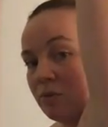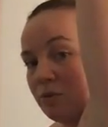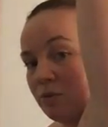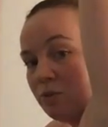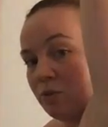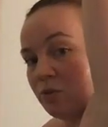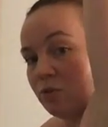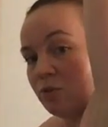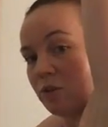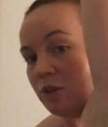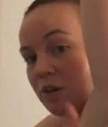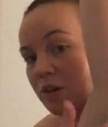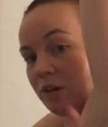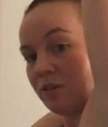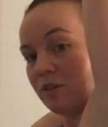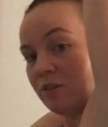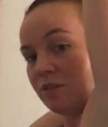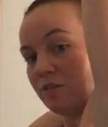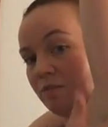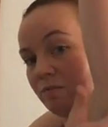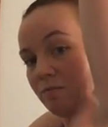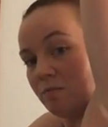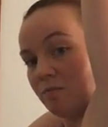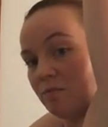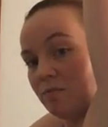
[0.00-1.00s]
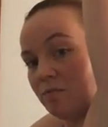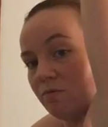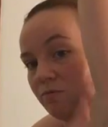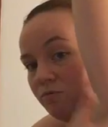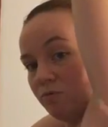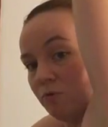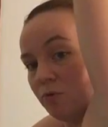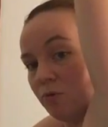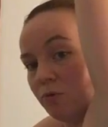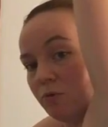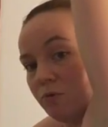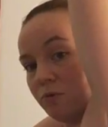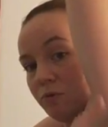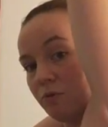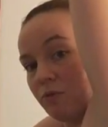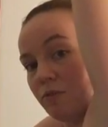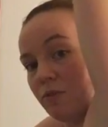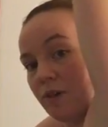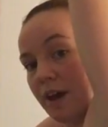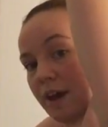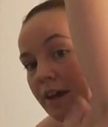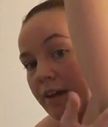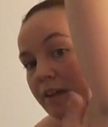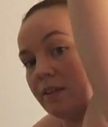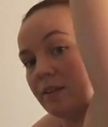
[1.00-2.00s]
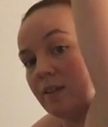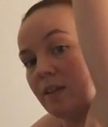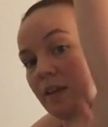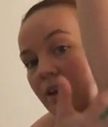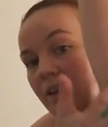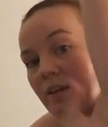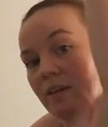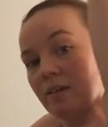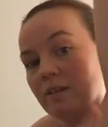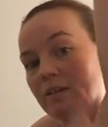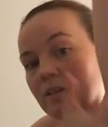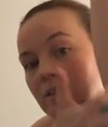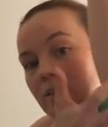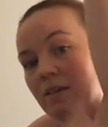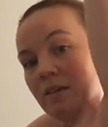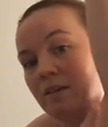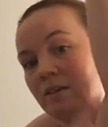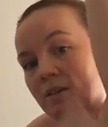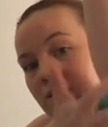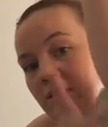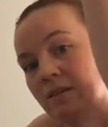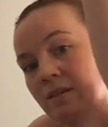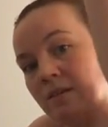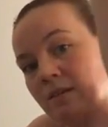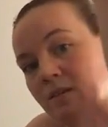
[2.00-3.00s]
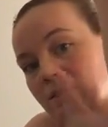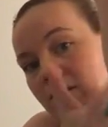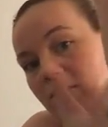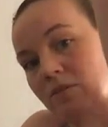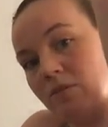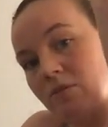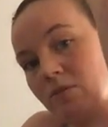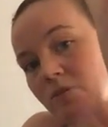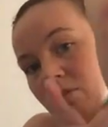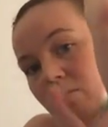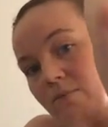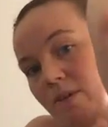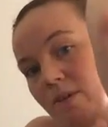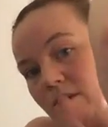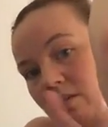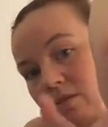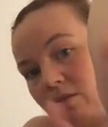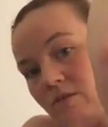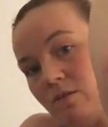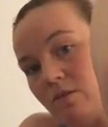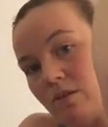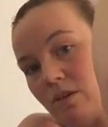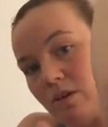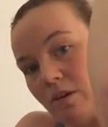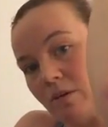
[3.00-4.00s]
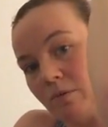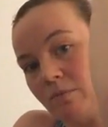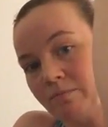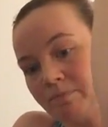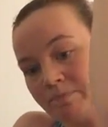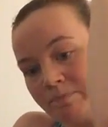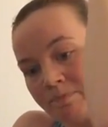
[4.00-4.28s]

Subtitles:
show you how to roll through that in a second. All the way through there.